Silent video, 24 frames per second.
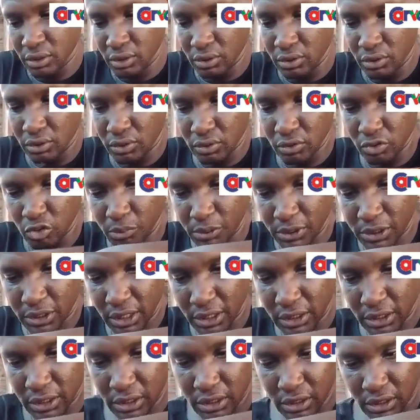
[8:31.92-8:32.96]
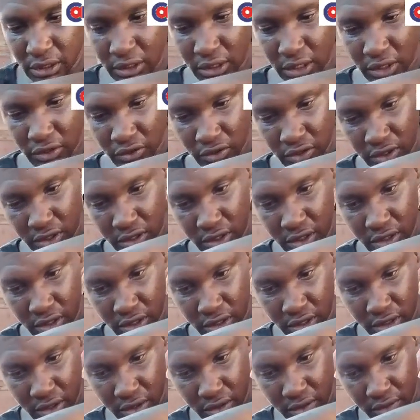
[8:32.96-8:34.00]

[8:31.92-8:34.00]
So we'll be setting this later. So you see this,